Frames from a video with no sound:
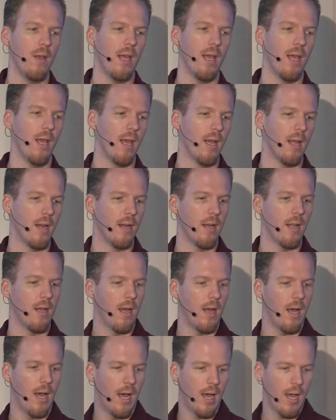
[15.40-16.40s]
and
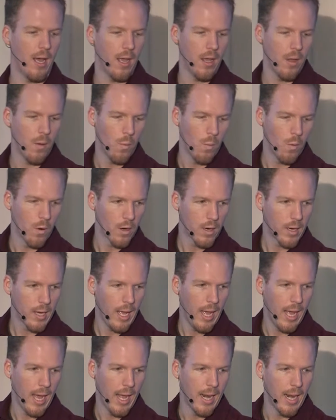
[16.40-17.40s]
I work
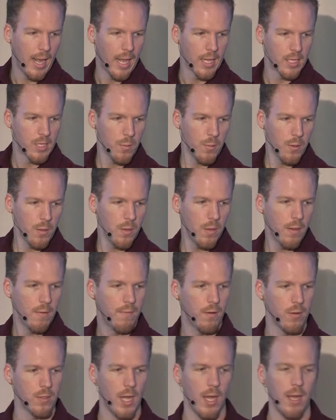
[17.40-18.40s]
at Ansible
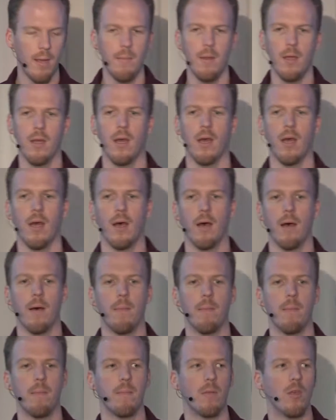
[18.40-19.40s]
full-time.
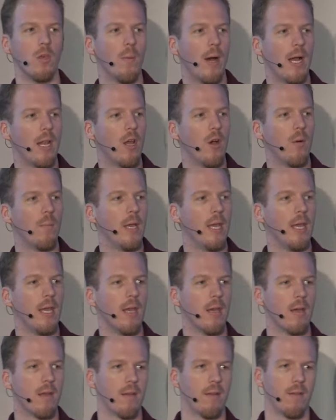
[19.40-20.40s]
Um, you might know
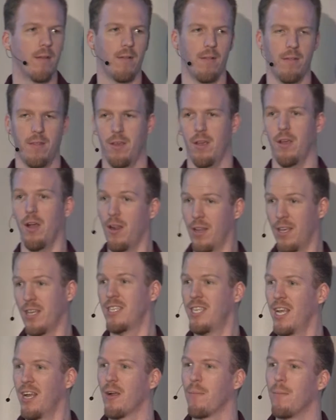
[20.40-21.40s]
me, the audience
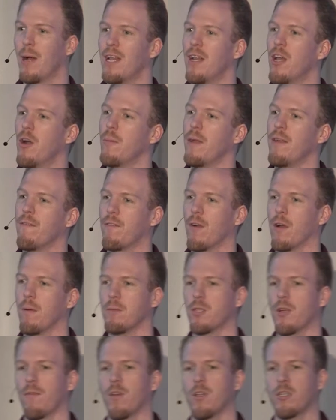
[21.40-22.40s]
here might know me from
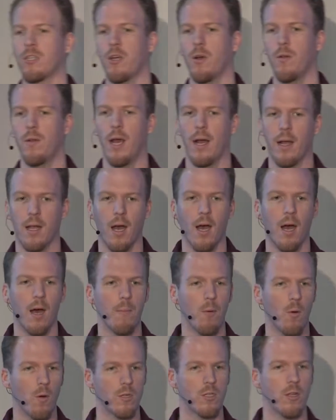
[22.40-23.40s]
serverless code dot com
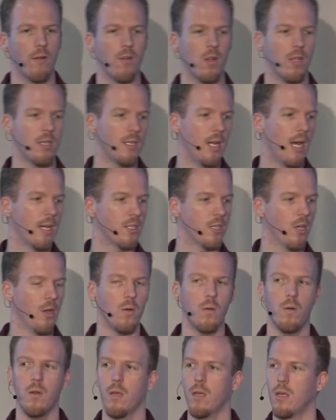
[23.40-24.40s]
or serverless dot
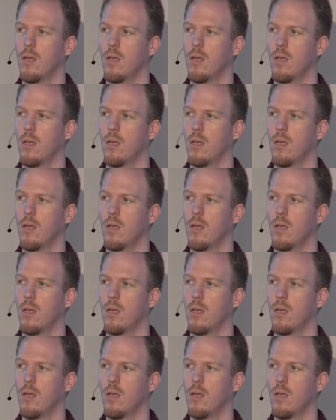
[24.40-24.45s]
zone.